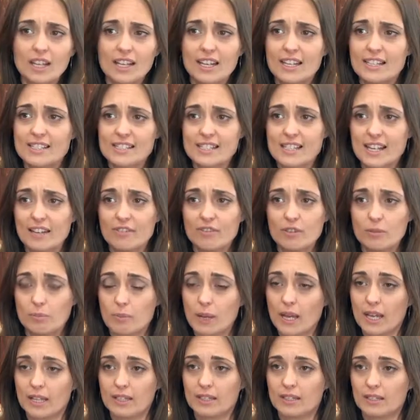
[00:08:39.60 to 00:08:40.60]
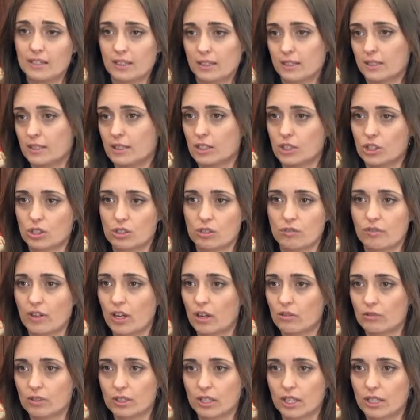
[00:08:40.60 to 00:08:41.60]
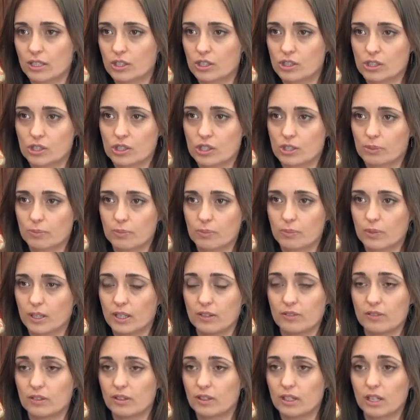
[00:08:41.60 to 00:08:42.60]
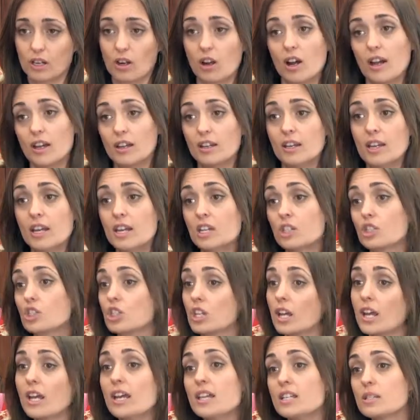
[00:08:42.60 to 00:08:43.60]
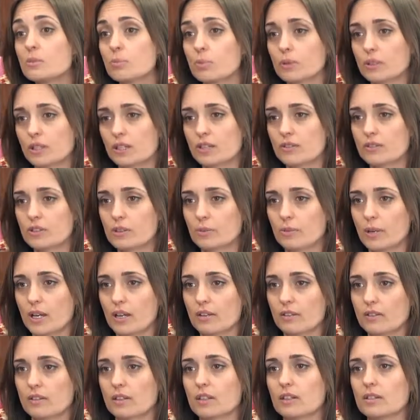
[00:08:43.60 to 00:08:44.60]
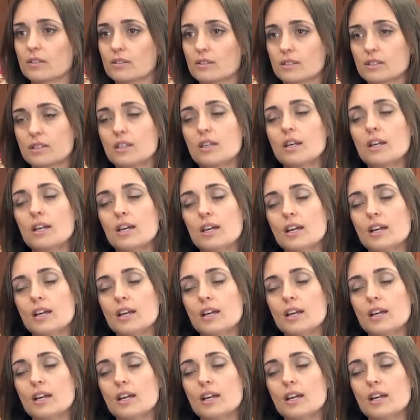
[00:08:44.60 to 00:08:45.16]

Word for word: he's never made it a condition of our relationship even that I share his beliefs about things.